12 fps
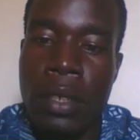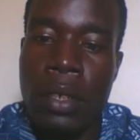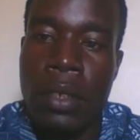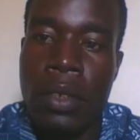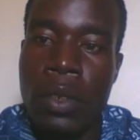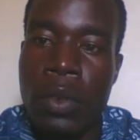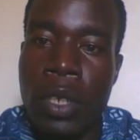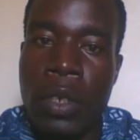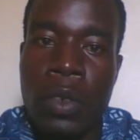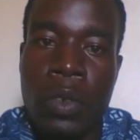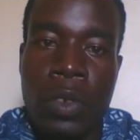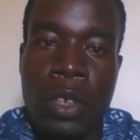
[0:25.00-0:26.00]
So we're going
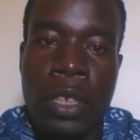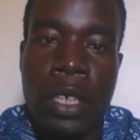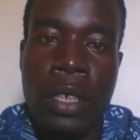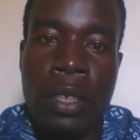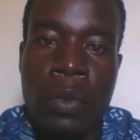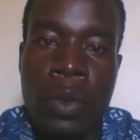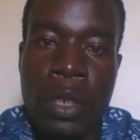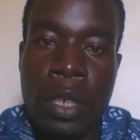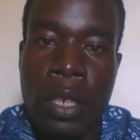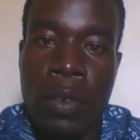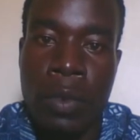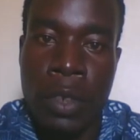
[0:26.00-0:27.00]
to start with the
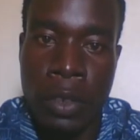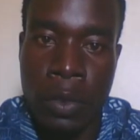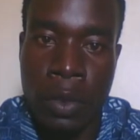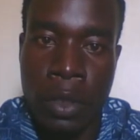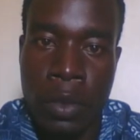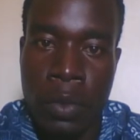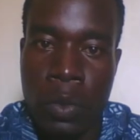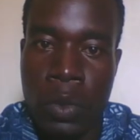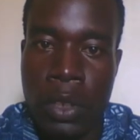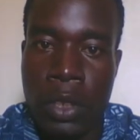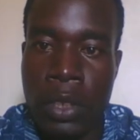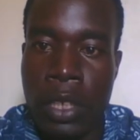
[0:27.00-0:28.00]
first one, which
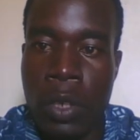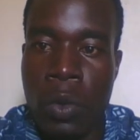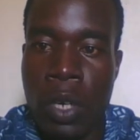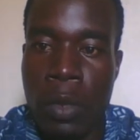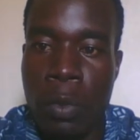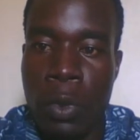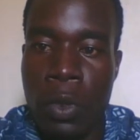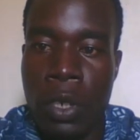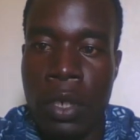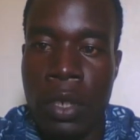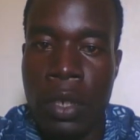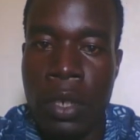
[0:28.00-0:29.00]
is the workbook.
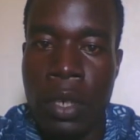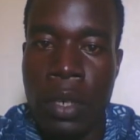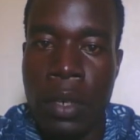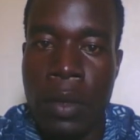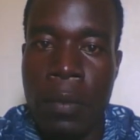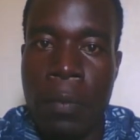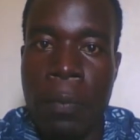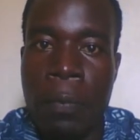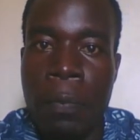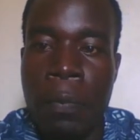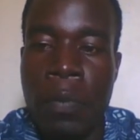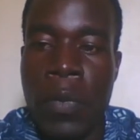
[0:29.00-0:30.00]

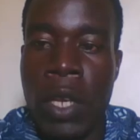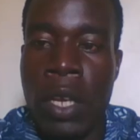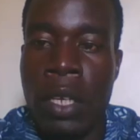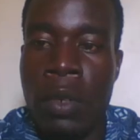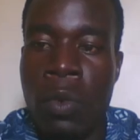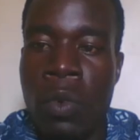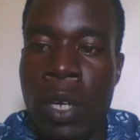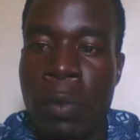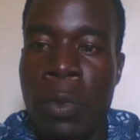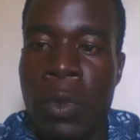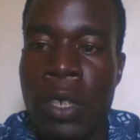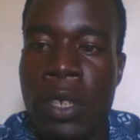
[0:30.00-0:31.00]
And
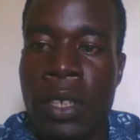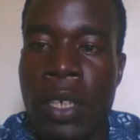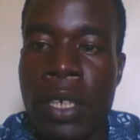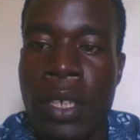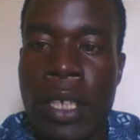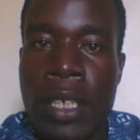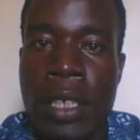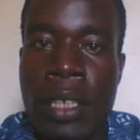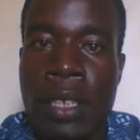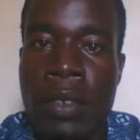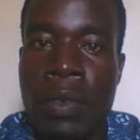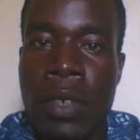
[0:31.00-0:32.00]
workbook is an Excel
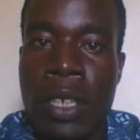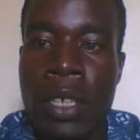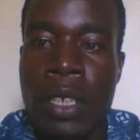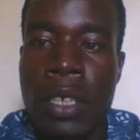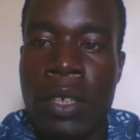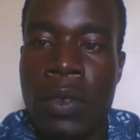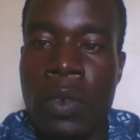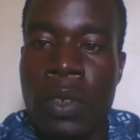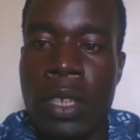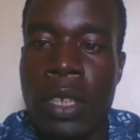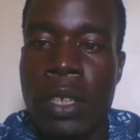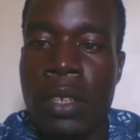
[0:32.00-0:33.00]
file that
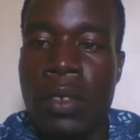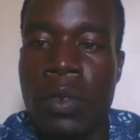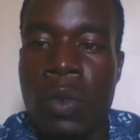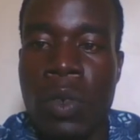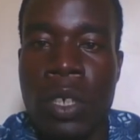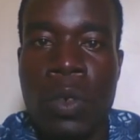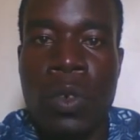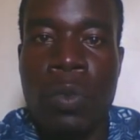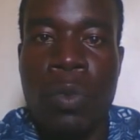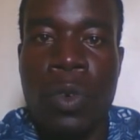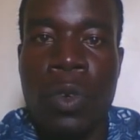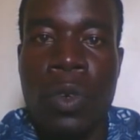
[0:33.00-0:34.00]
contains one or
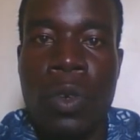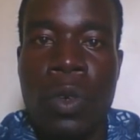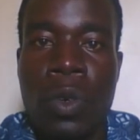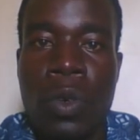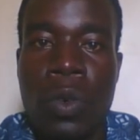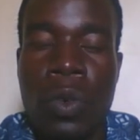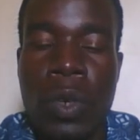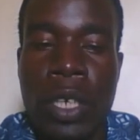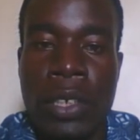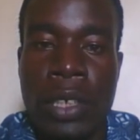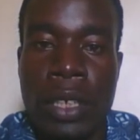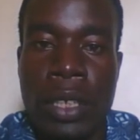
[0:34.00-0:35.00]
more worksheets.
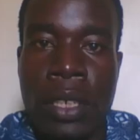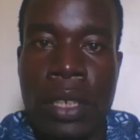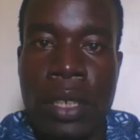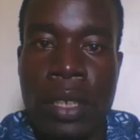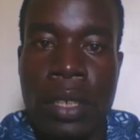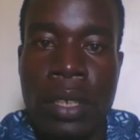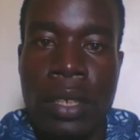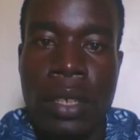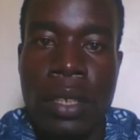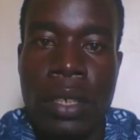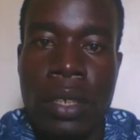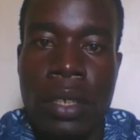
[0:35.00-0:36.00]

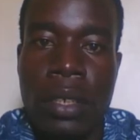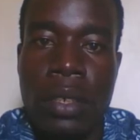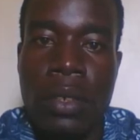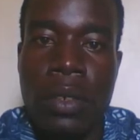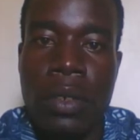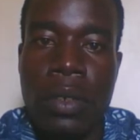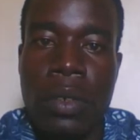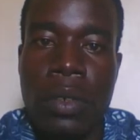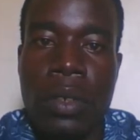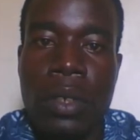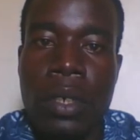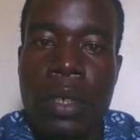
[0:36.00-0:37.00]
So
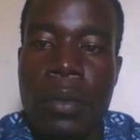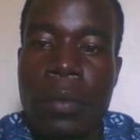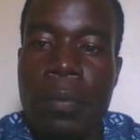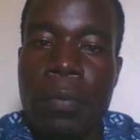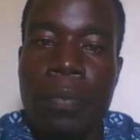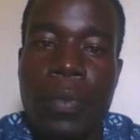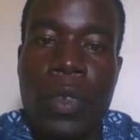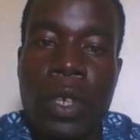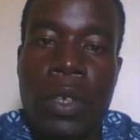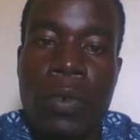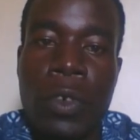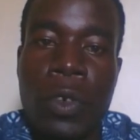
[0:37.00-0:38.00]
if
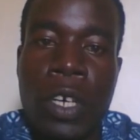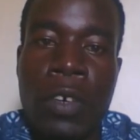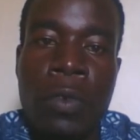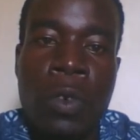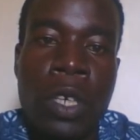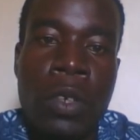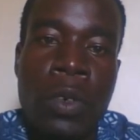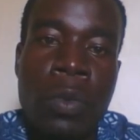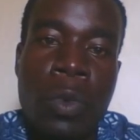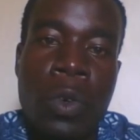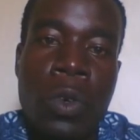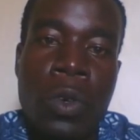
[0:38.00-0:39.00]
you have one or more